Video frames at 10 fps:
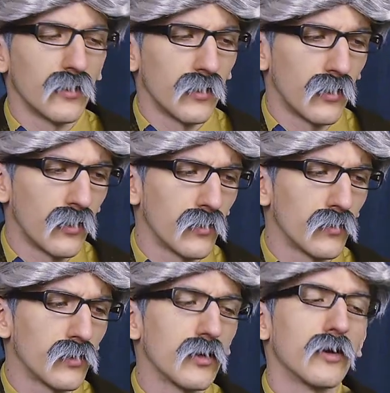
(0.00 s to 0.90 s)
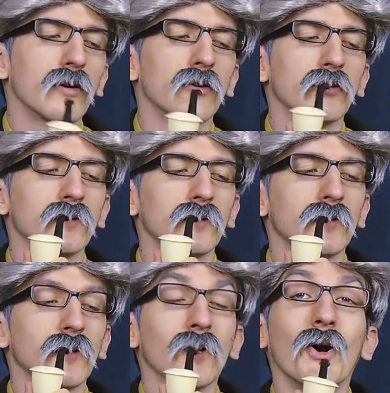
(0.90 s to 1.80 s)
Oh,
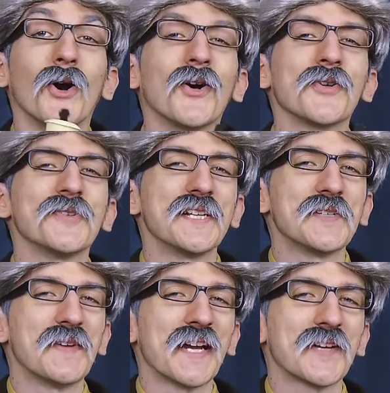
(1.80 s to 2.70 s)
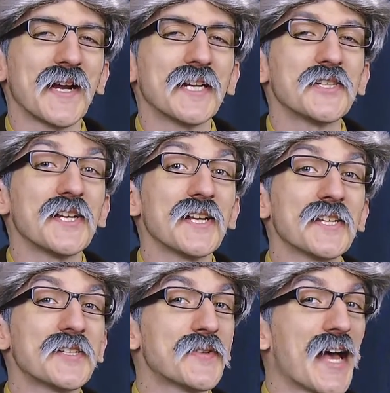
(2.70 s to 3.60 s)
you need my great
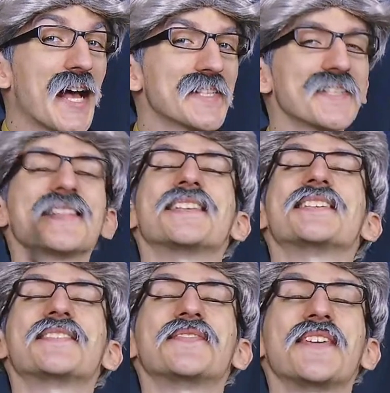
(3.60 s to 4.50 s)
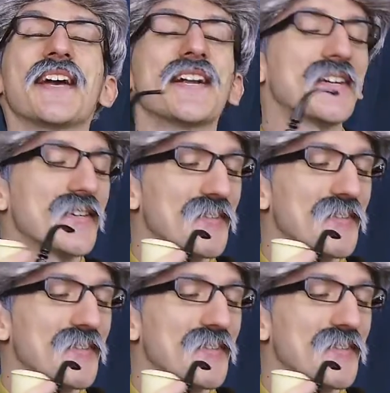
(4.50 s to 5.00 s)
genius to answer this very